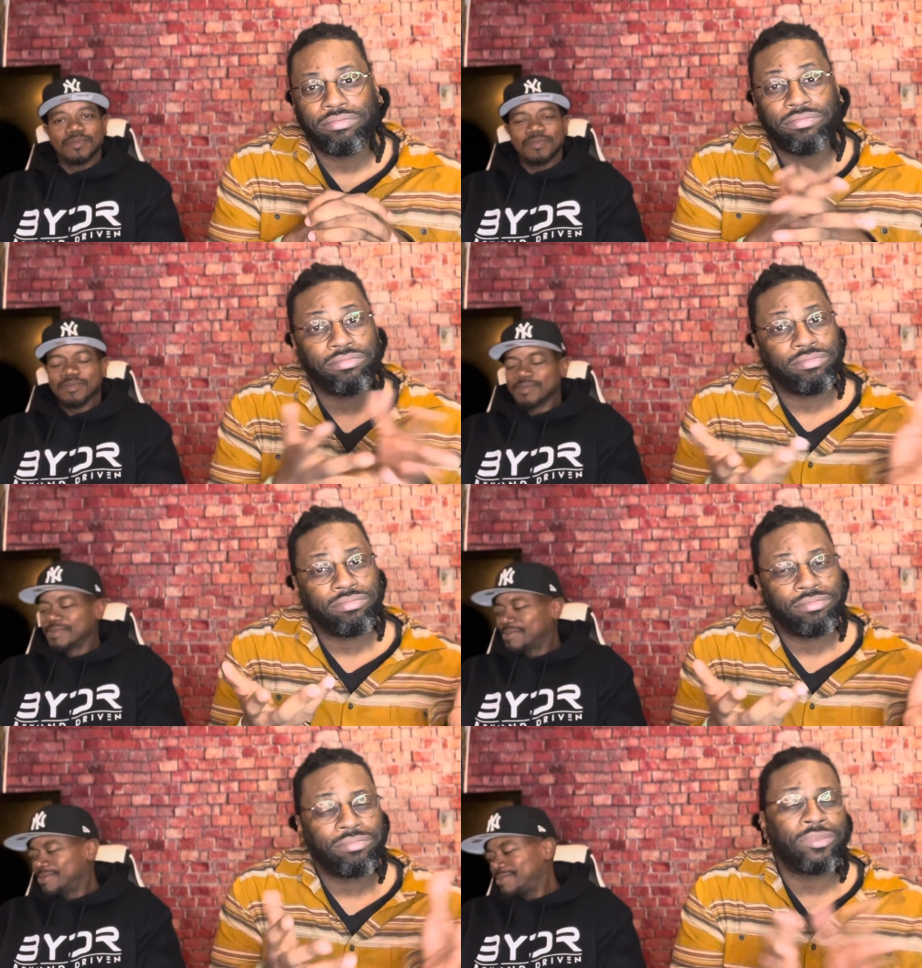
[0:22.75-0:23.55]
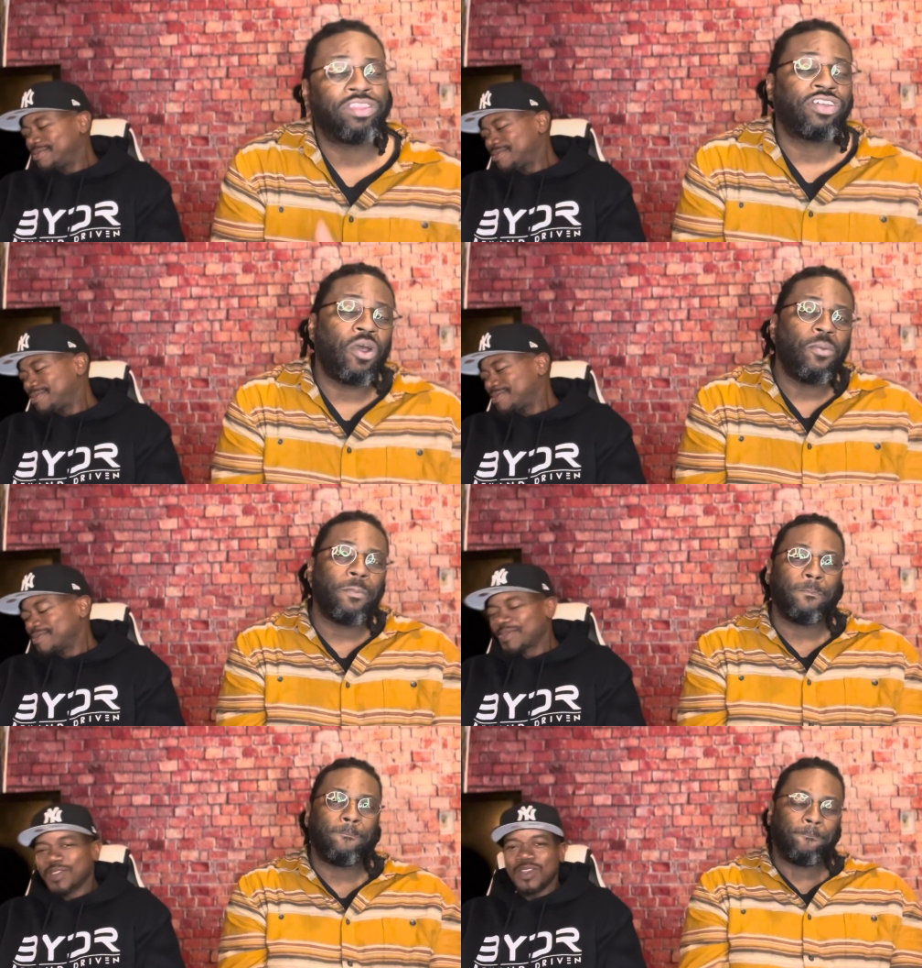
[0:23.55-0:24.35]
Speaker 1: Hmm. Let's go.
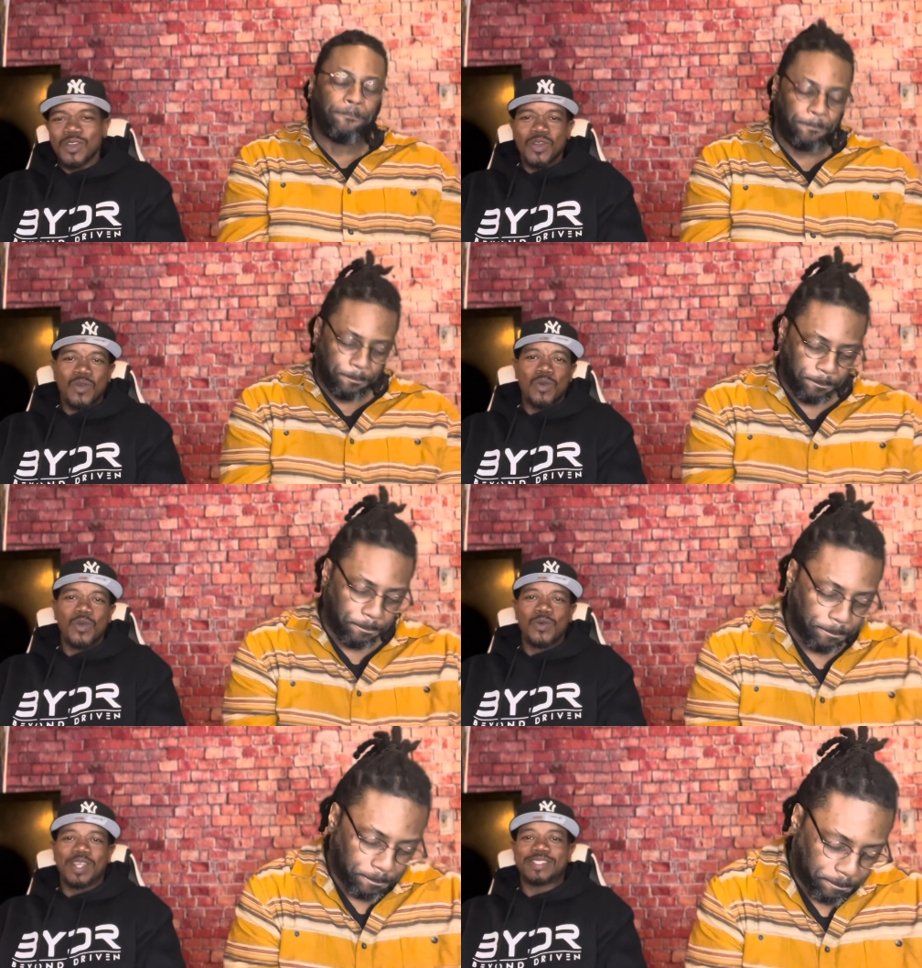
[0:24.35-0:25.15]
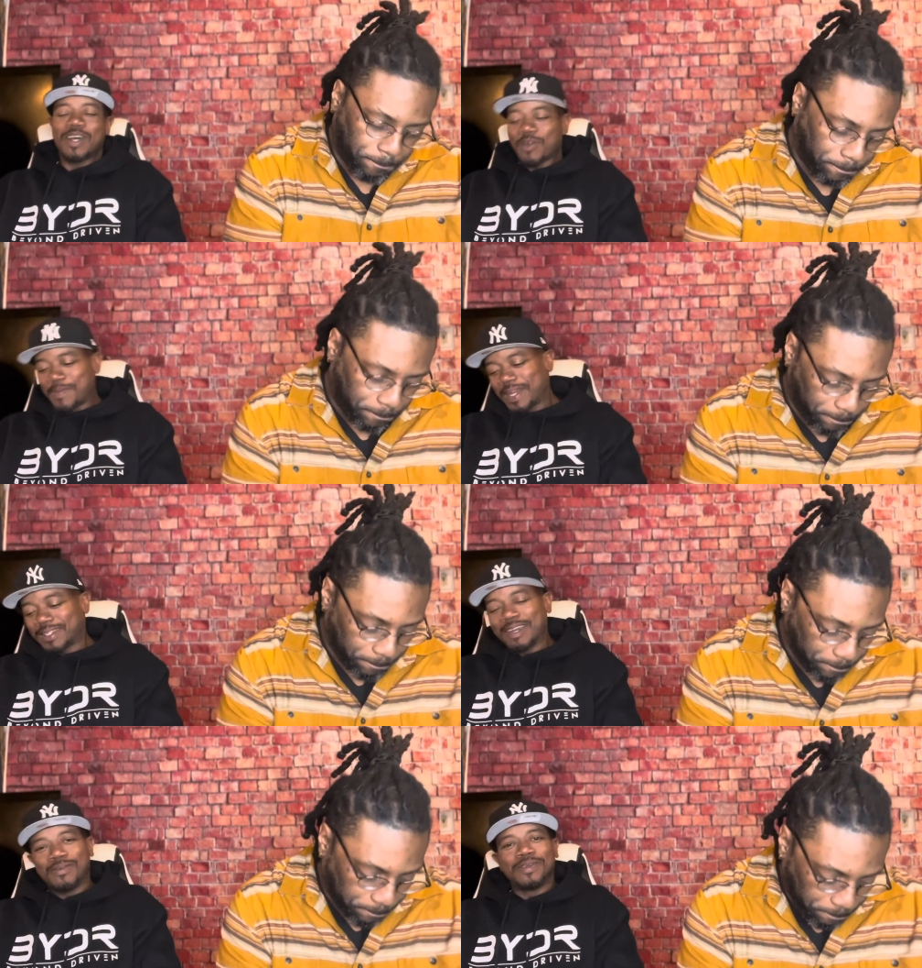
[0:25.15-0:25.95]
Whew, let's talk about
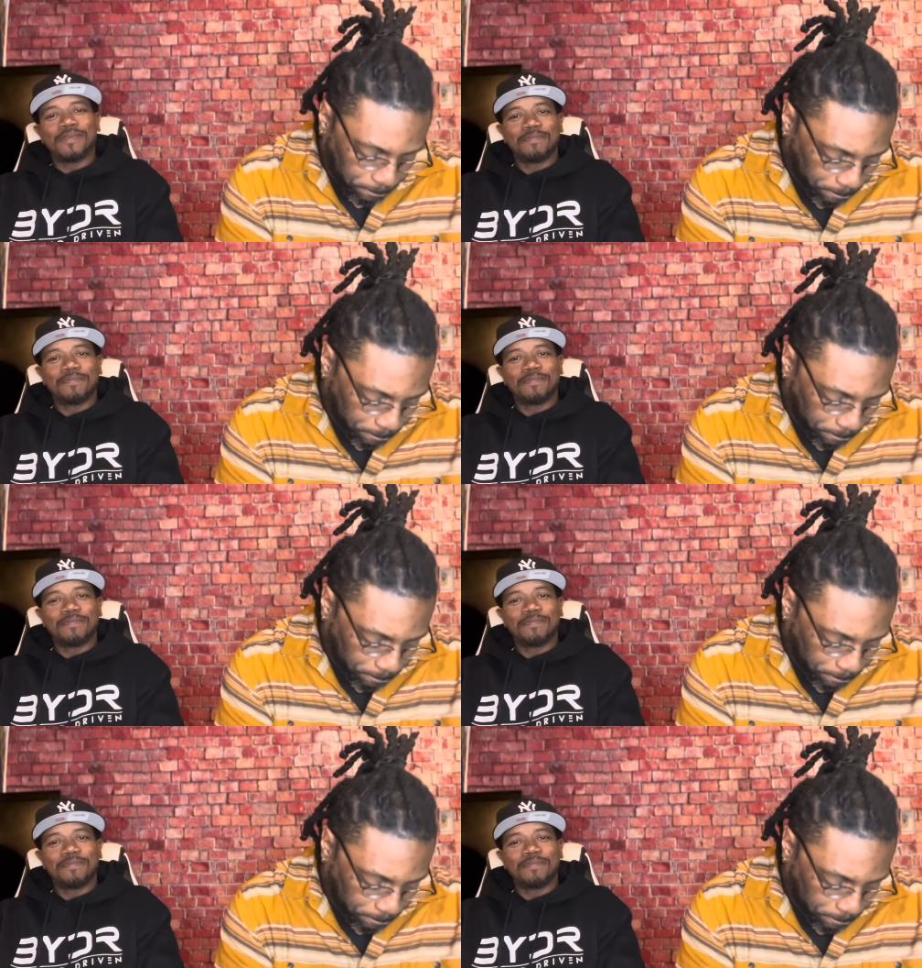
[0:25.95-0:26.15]
that one.